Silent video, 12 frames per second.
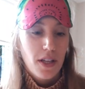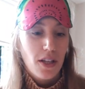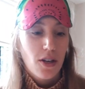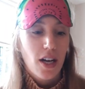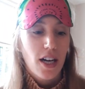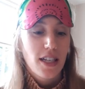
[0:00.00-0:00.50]

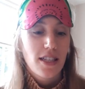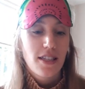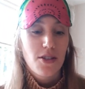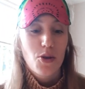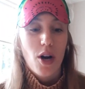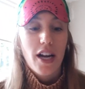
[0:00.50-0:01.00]
you guys
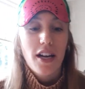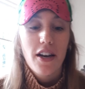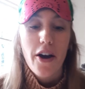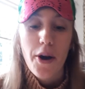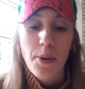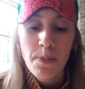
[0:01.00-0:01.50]
try it at
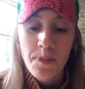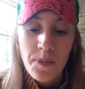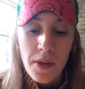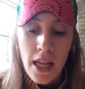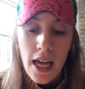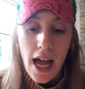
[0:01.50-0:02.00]
home.
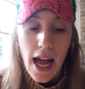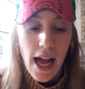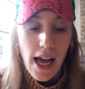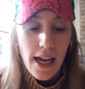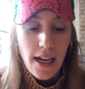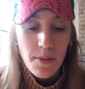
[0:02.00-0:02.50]

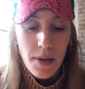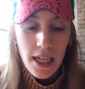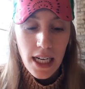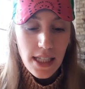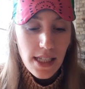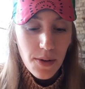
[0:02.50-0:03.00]
And
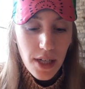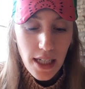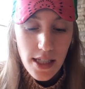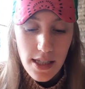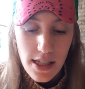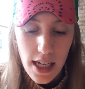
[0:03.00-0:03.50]
let's see what
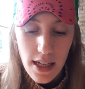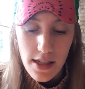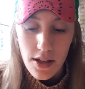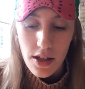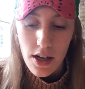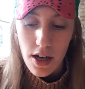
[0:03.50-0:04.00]
else it says
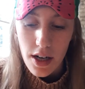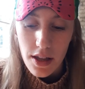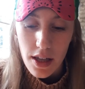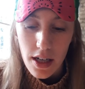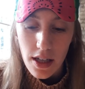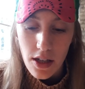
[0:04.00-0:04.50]
on the card
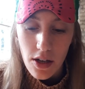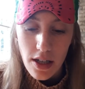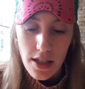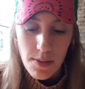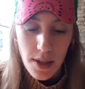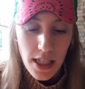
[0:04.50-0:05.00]
that you
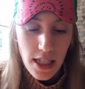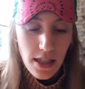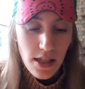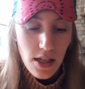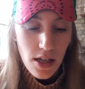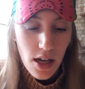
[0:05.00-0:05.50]
guys might need
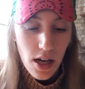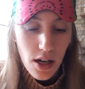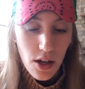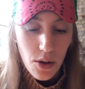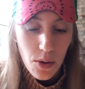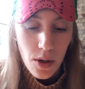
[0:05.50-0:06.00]
to
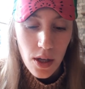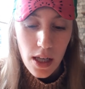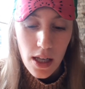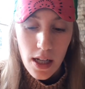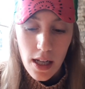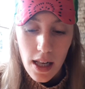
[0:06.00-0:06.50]
know.
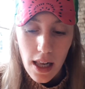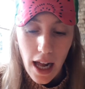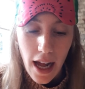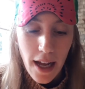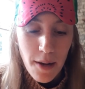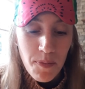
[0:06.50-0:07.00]

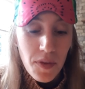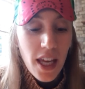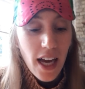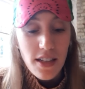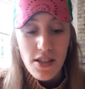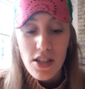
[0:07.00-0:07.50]

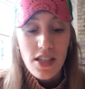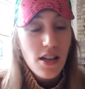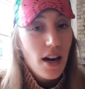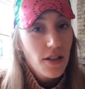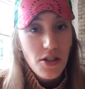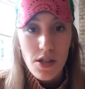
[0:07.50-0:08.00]
So this
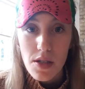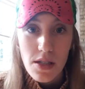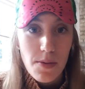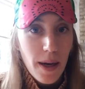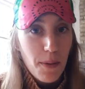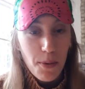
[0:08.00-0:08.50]
card just is
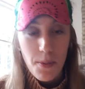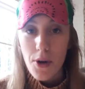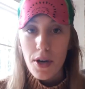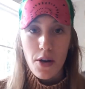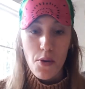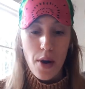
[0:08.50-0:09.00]
about
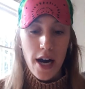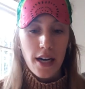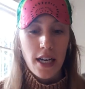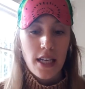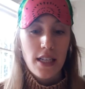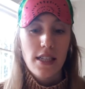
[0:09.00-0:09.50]
promoting
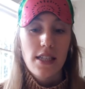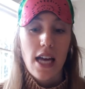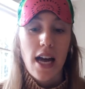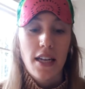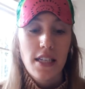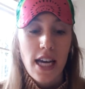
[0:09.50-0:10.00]
awareness
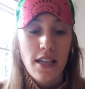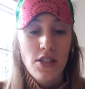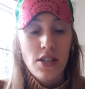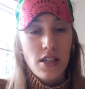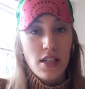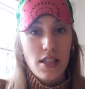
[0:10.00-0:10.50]
and
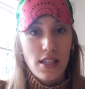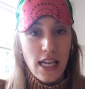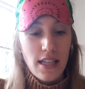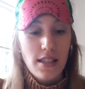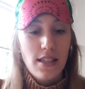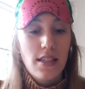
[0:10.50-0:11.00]
attention to the
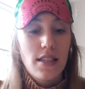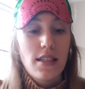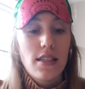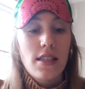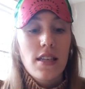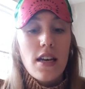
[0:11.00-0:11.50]
senses,